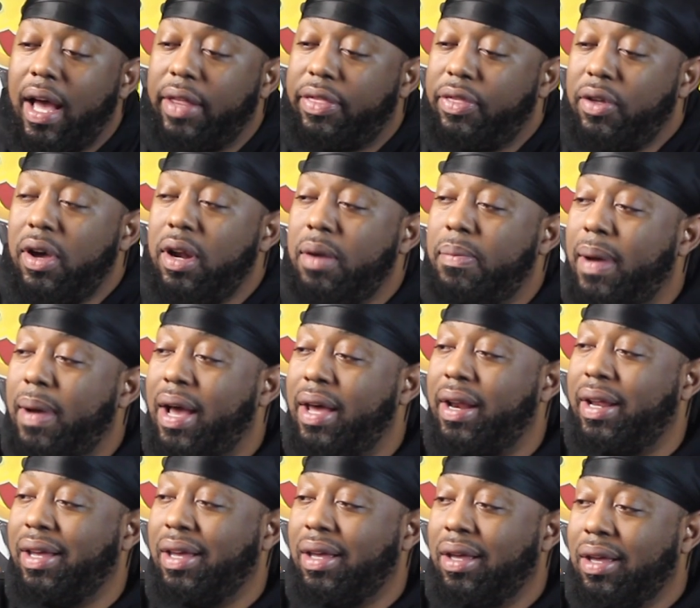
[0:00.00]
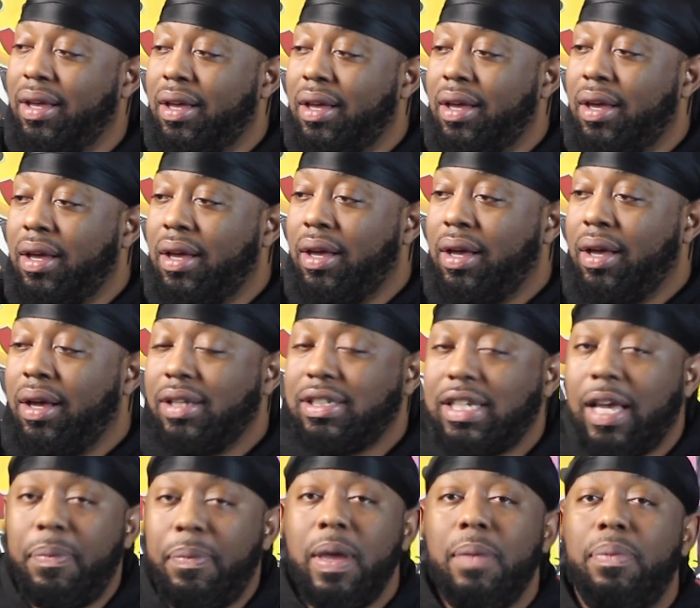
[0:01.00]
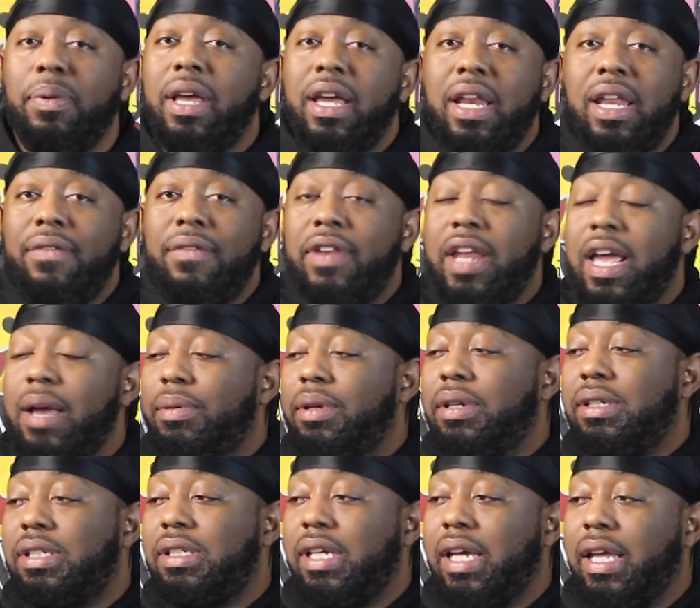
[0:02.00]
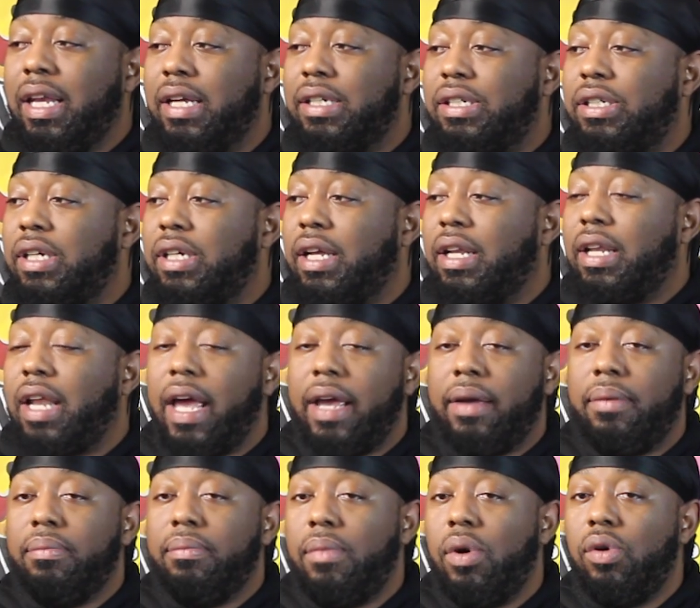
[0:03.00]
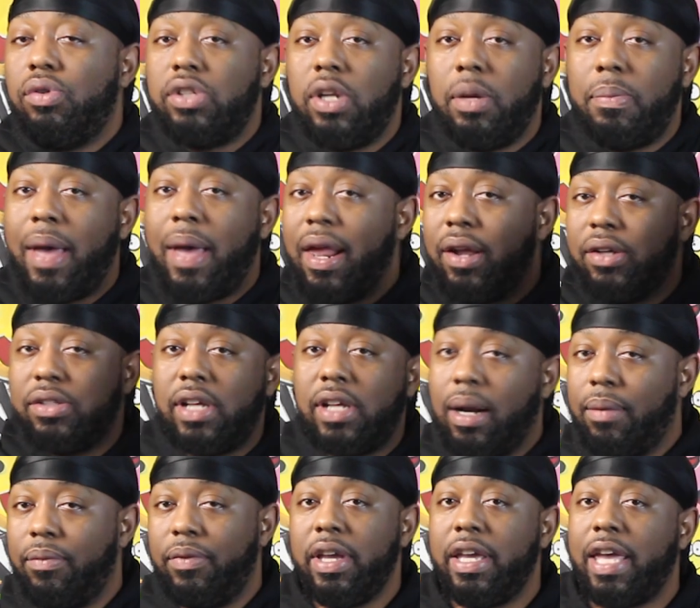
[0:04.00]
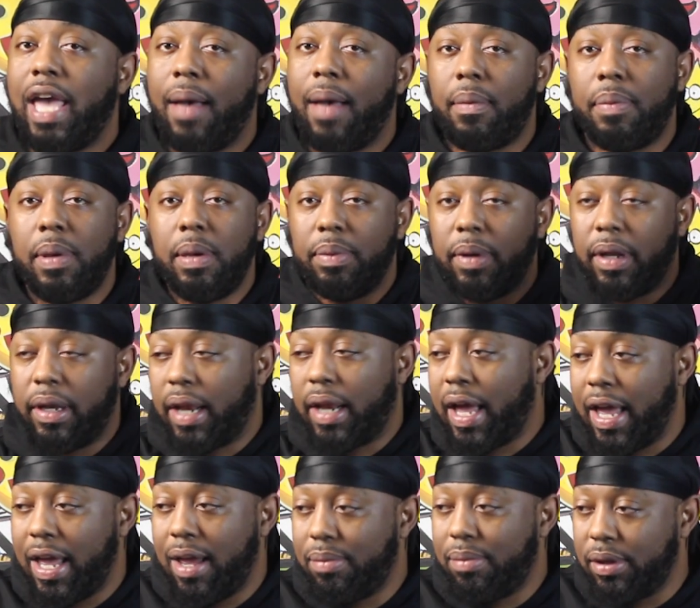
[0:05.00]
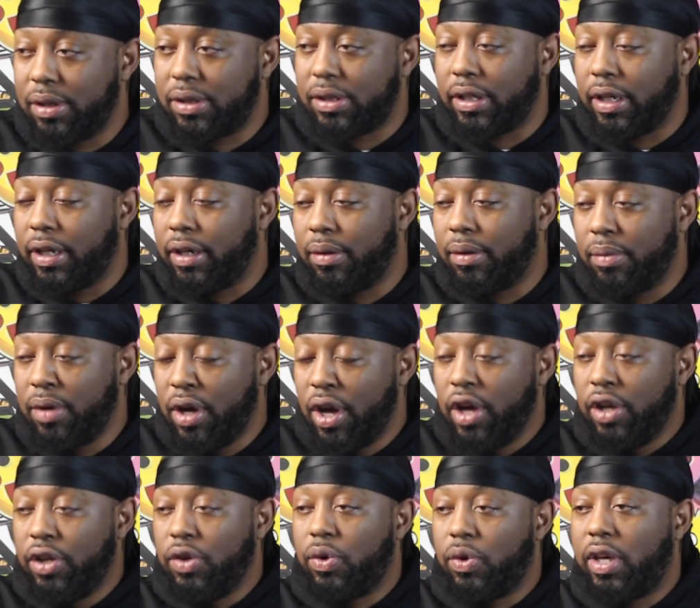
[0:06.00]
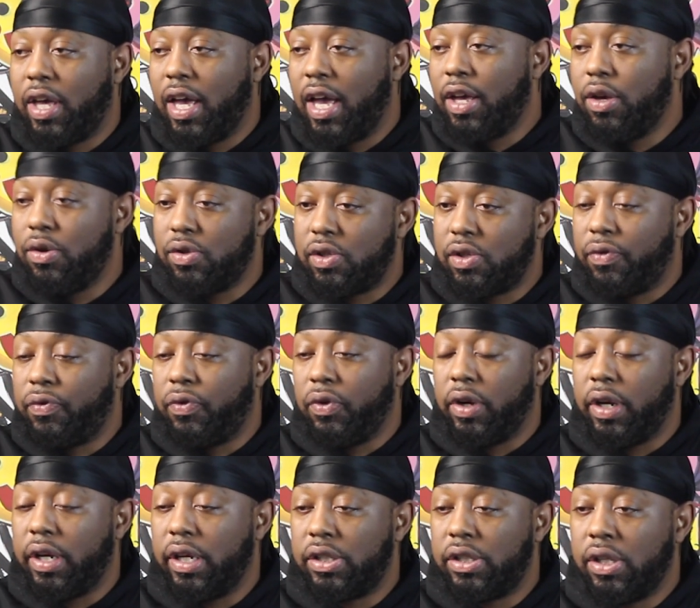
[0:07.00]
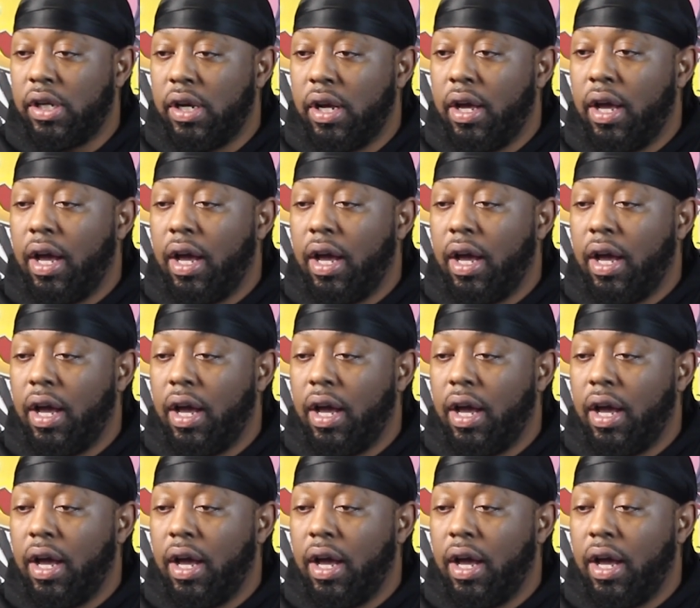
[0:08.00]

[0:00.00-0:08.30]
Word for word: I thought about it. I was like, people ain't even able to see this shit. Like, most of the battles that I'm recapping, people are not able to see them. You can't use the footage.